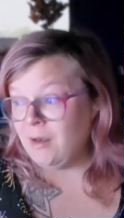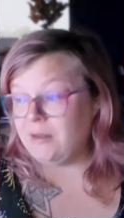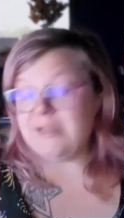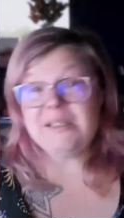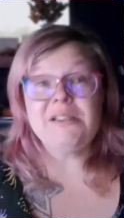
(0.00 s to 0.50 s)

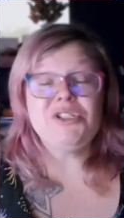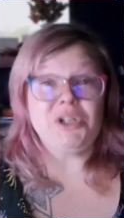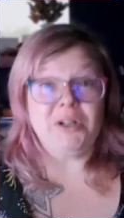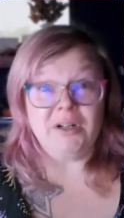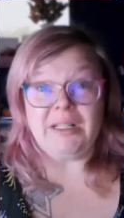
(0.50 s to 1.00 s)
This is a
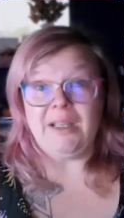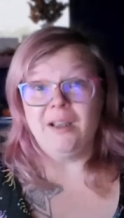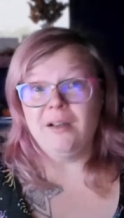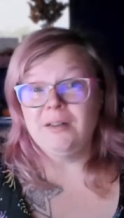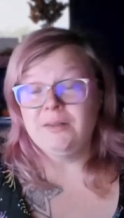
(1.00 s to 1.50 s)
journey,
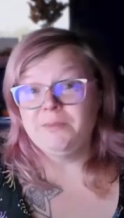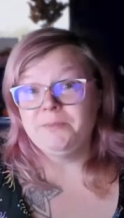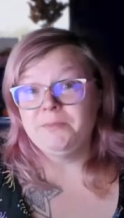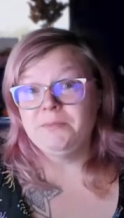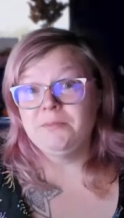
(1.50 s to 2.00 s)

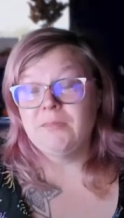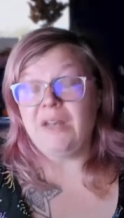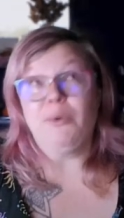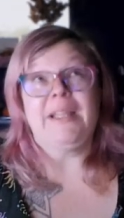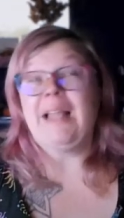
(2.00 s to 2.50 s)

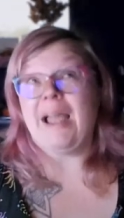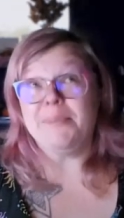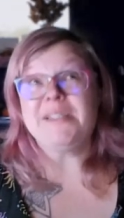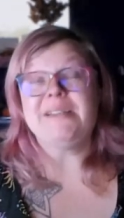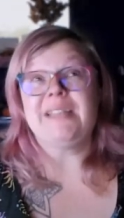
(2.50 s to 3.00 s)
and
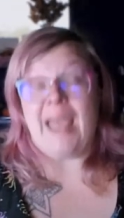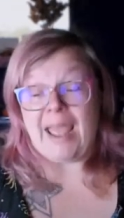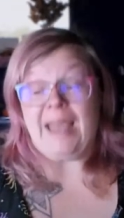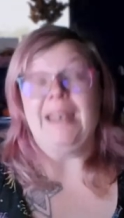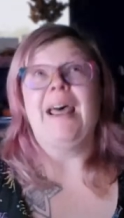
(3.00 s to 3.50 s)
relapses
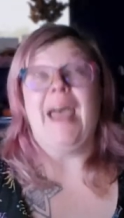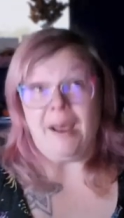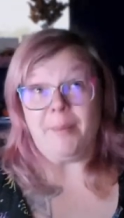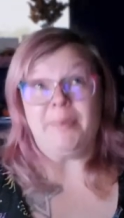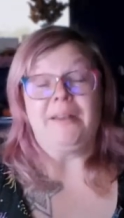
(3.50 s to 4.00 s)
can
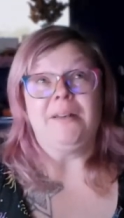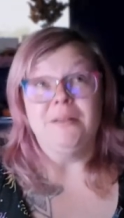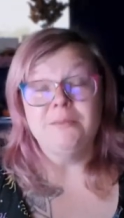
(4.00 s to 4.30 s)
happen.